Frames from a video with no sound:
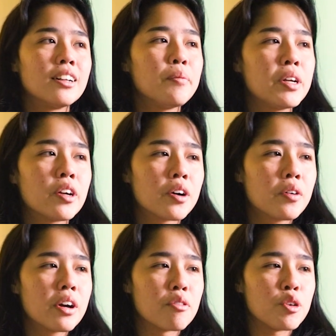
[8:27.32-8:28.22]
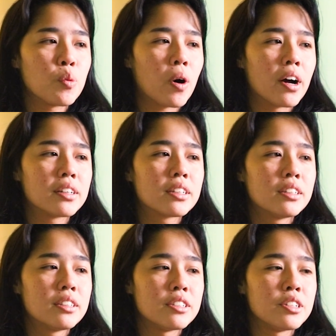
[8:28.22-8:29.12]
Let me know if you
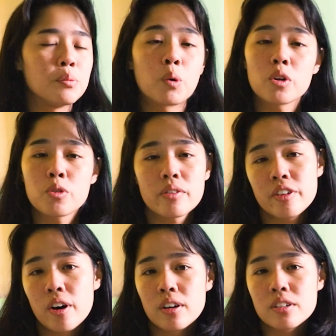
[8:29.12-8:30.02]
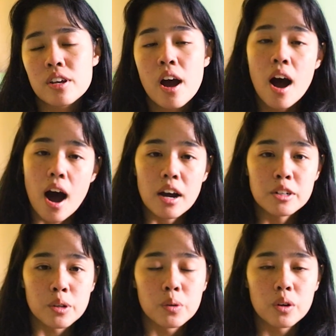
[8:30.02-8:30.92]
want to see more thrift hauls. I
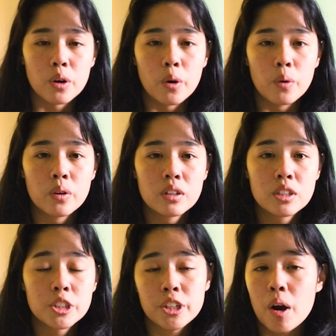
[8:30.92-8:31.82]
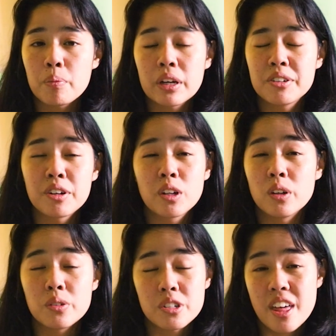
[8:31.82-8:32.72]
don't go shopping for
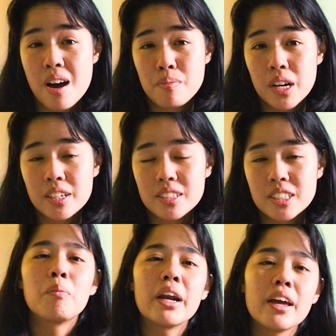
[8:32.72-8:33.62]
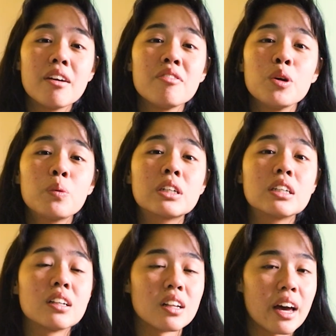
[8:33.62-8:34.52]
clothes that much, but if you
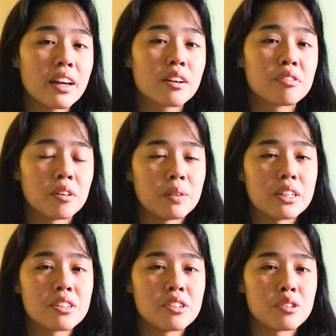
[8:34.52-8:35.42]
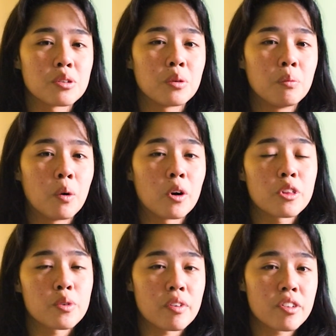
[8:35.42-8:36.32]
would like for me to do more
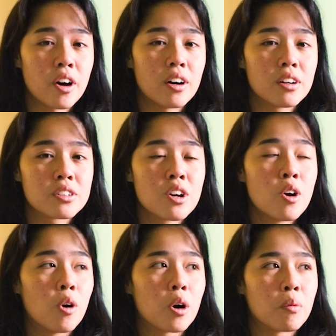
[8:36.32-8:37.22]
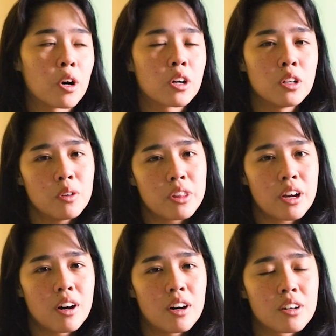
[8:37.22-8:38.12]
thrift hauls or more
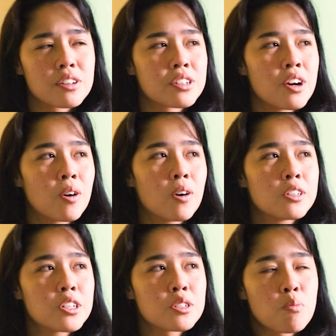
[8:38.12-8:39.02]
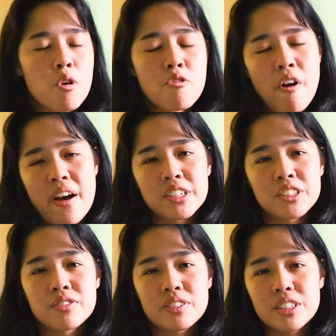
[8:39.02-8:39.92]
clothing hauls or just more
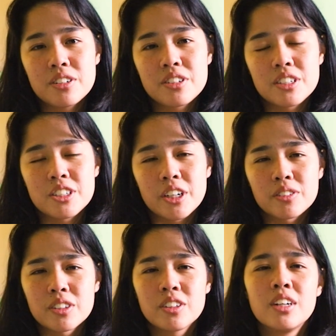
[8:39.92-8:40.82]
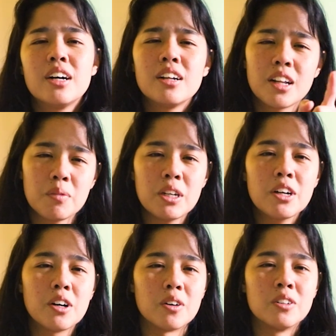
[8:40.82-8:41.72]
fashion videos in general, let me
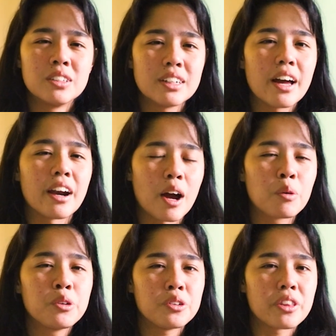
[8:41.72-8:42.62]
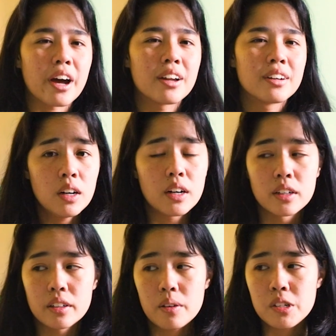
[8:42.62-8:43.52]
know and I will do that.
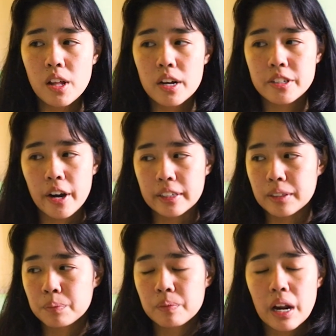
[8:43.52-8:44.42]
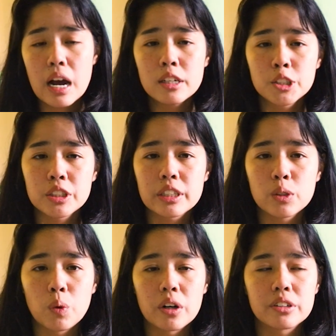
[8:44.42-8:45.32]
Oh, that was a lot of talking. I didn't drink
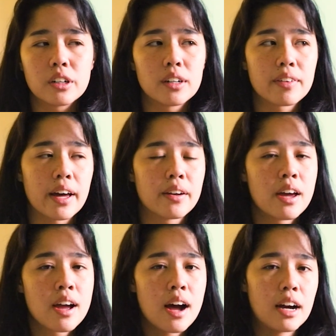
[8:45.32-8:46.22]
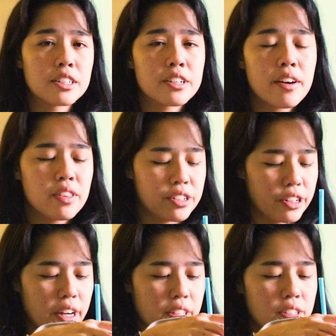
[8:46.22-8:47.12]
any water and all of that. I just have
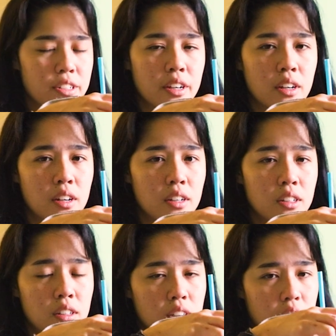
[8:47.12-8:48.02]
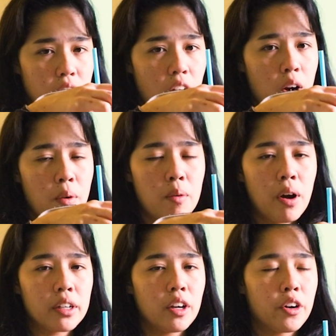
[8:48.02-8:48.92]
this iced caramel
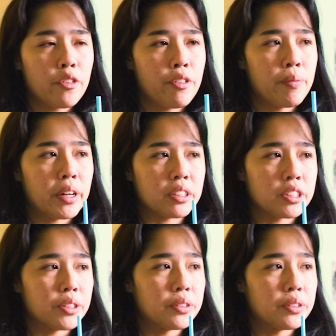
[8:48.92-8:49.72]
macchiato from Dunkin'